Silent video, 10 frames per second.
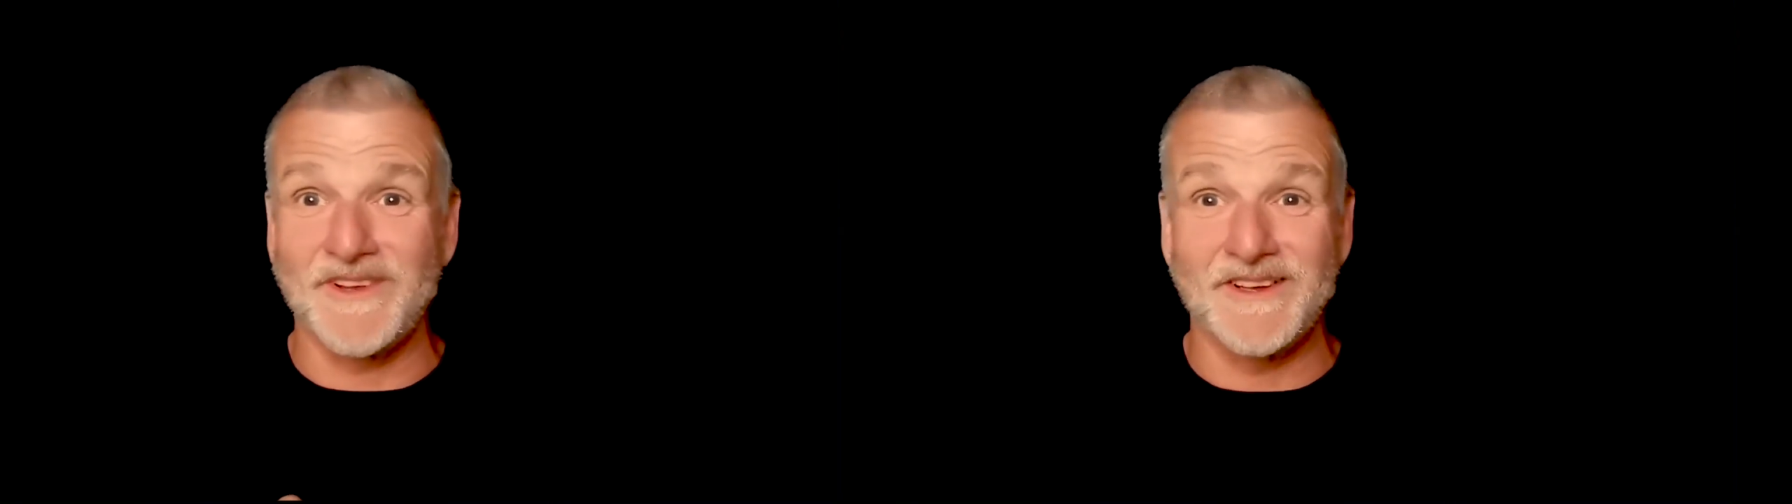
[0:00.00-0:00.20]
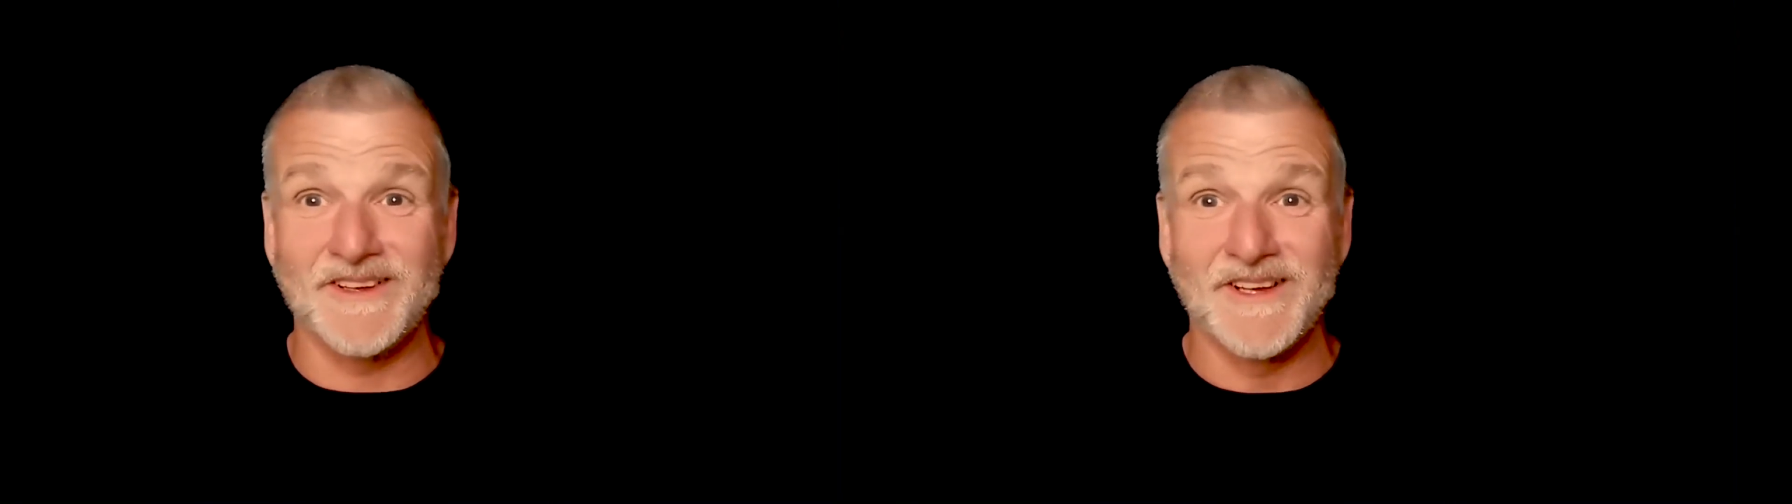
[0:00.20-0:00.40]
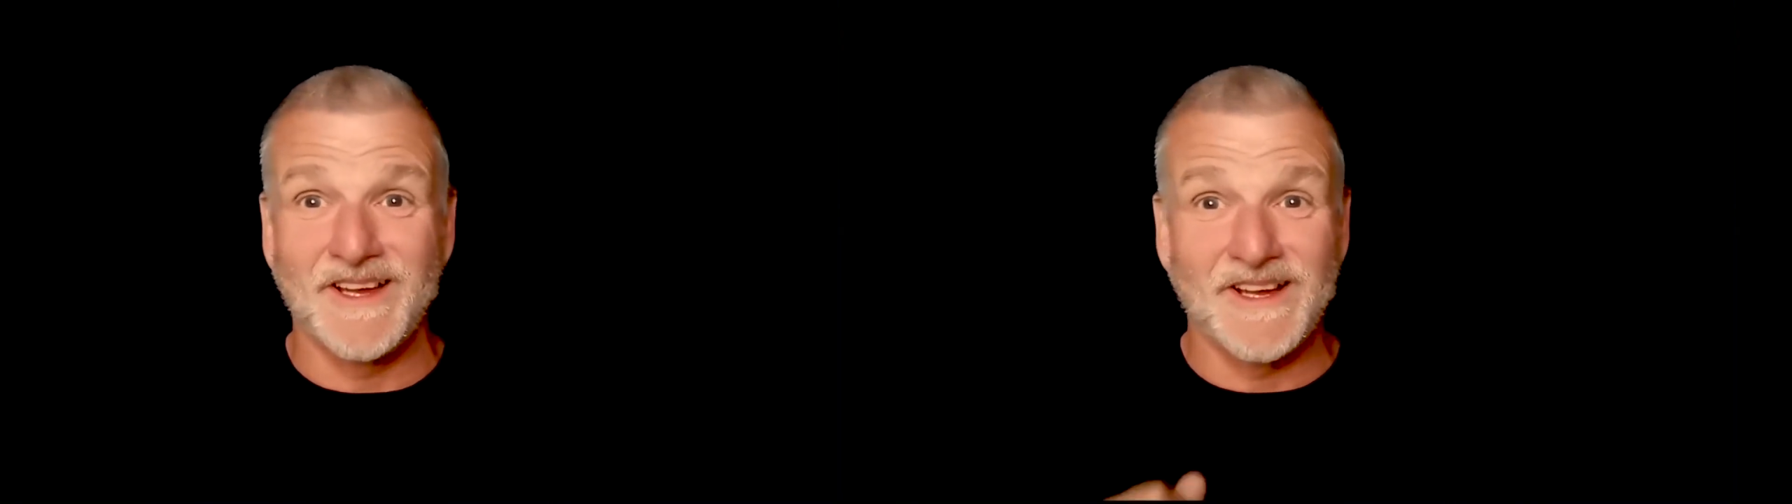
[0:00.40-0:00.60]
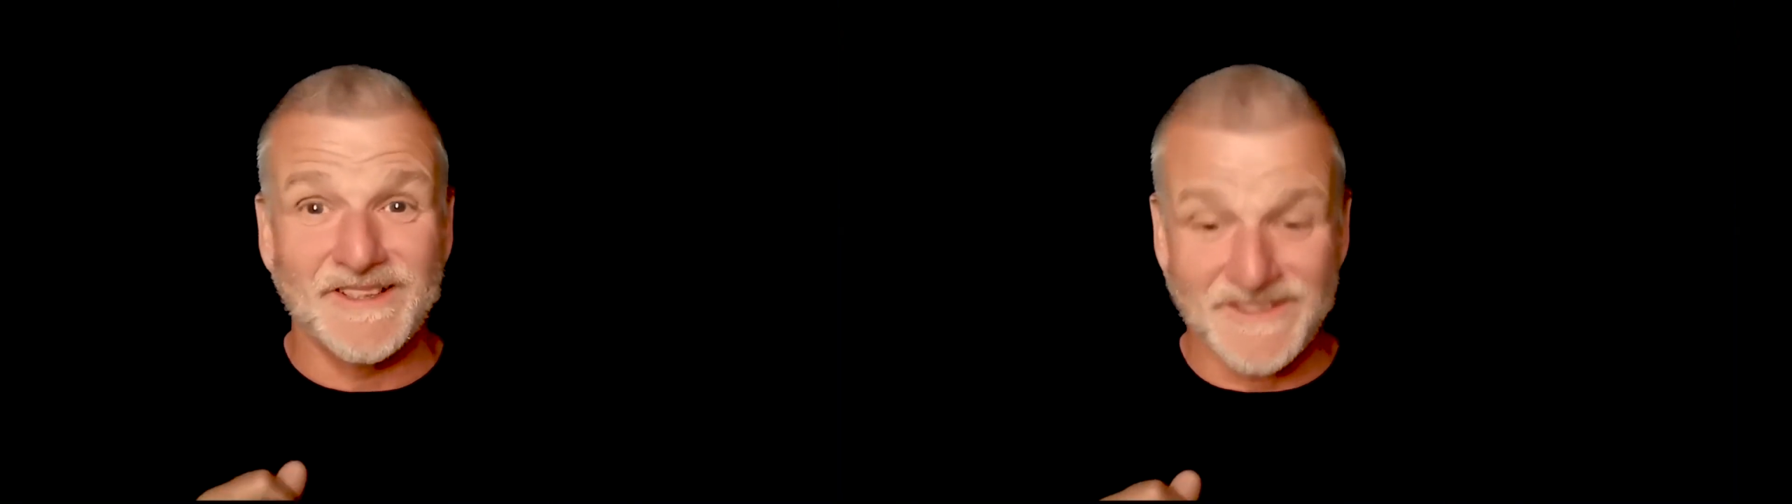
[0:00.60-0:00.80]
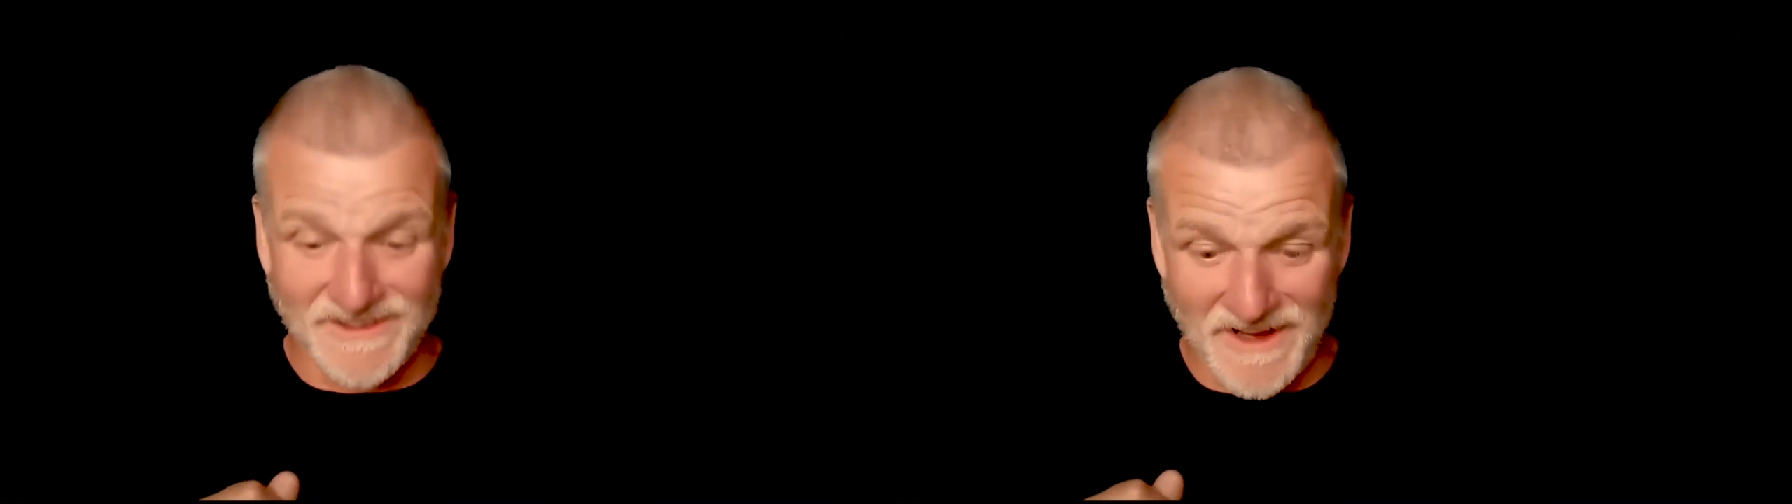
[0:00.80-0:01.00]
thing
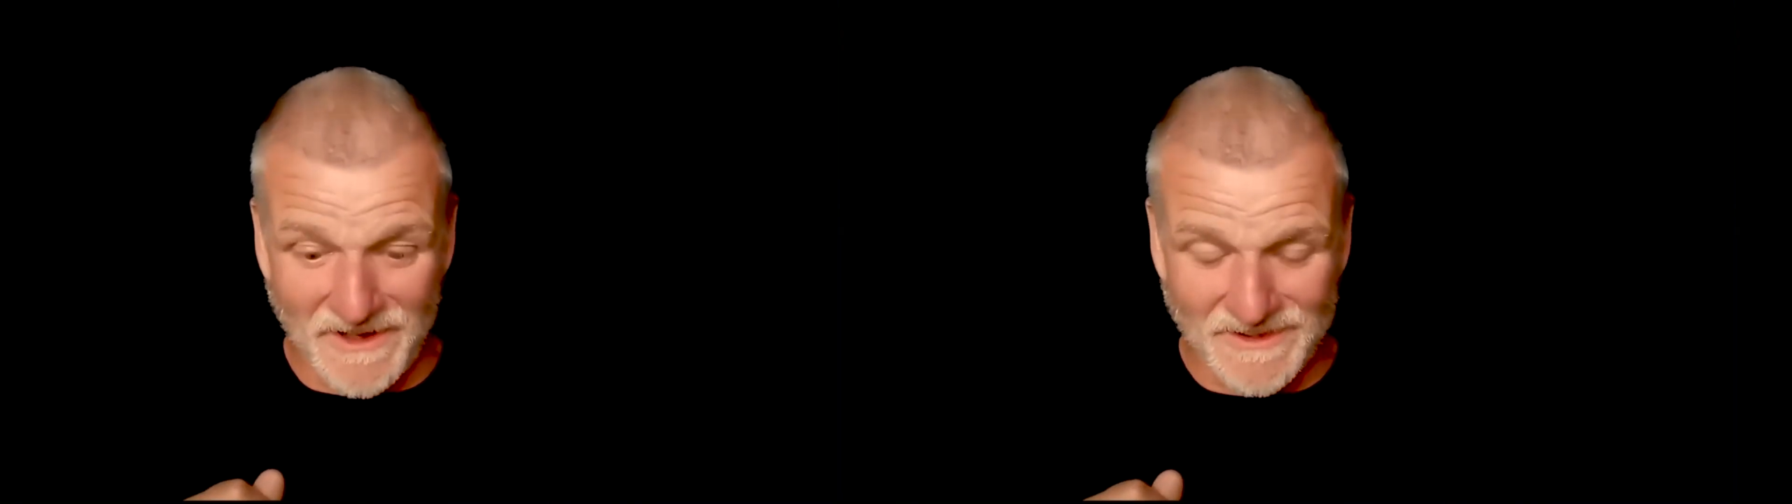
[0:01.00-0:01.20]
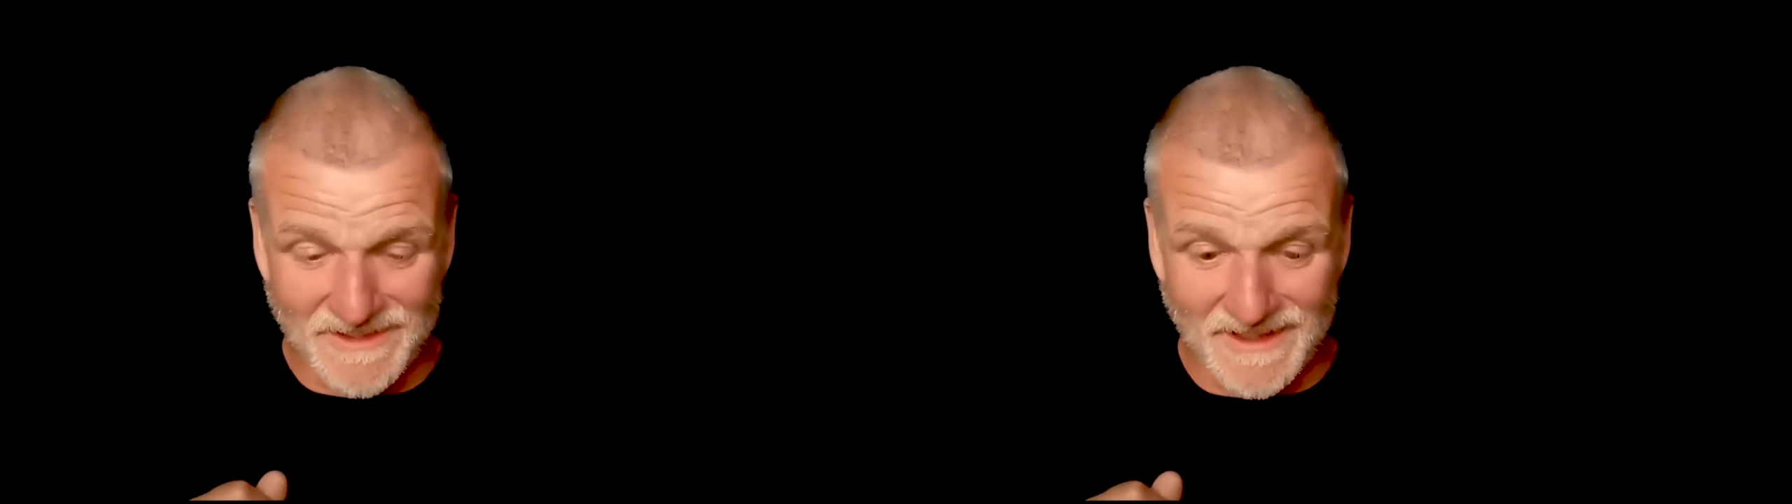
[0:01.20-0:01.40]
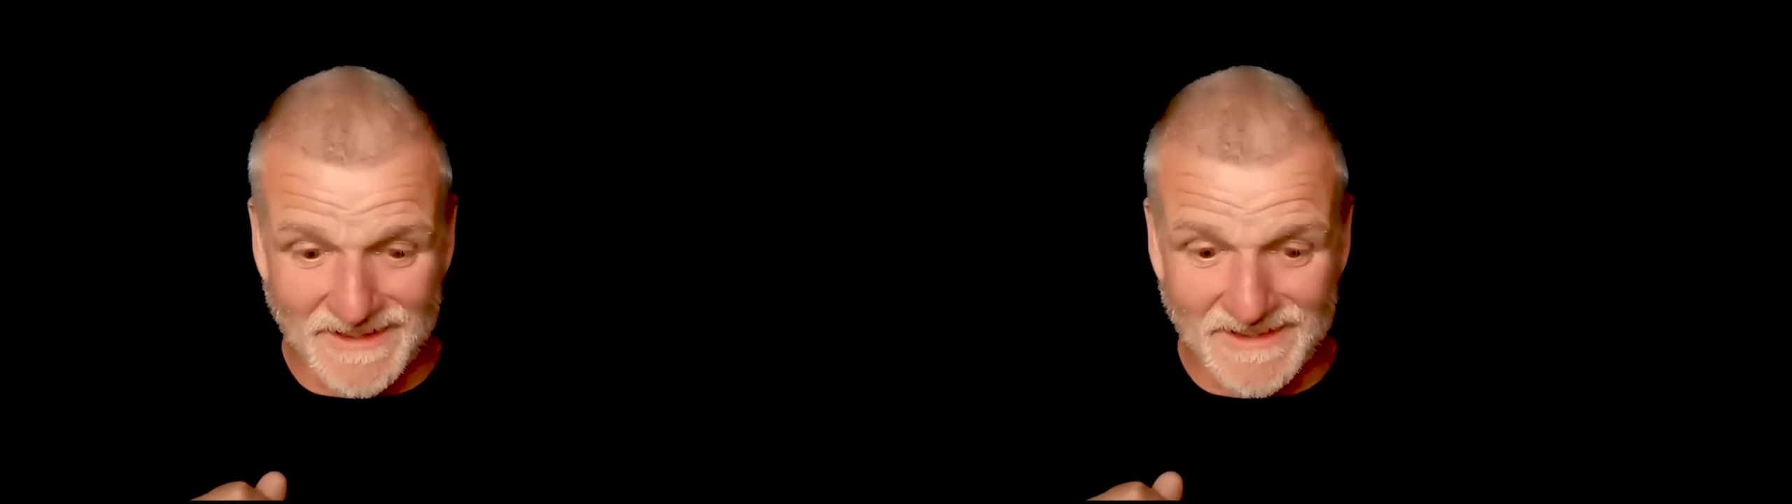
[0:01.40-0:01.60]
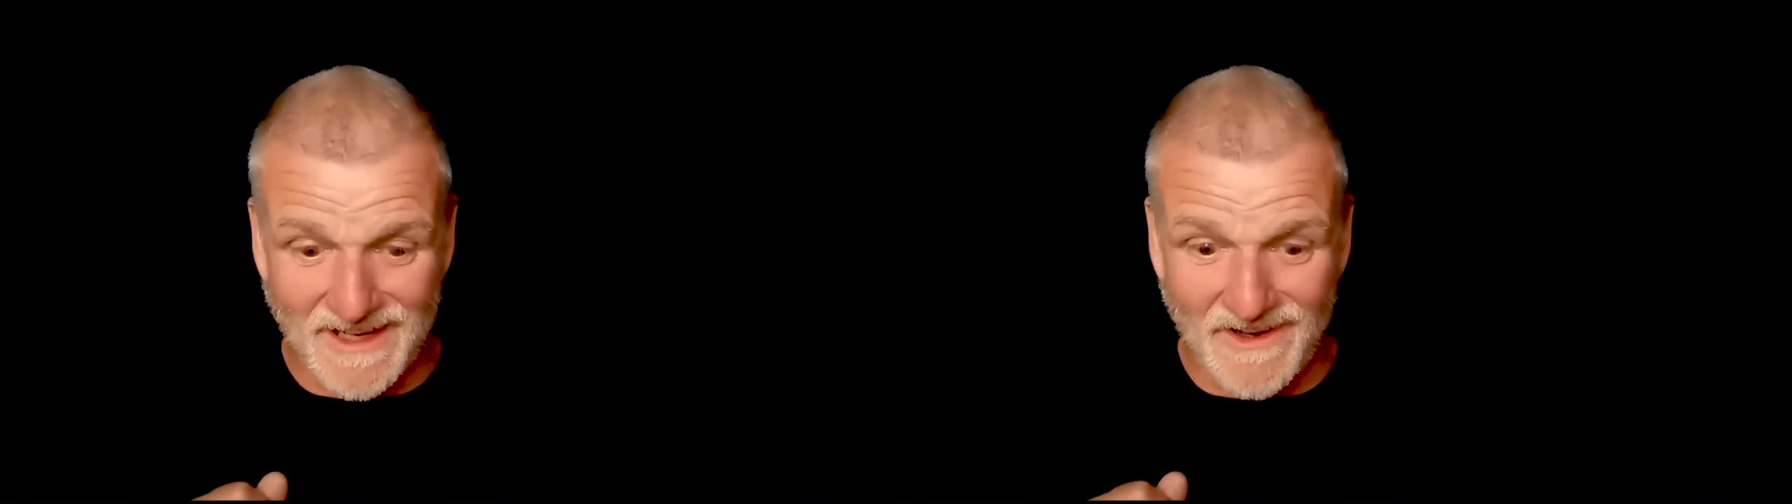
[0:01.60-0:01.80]
to notice.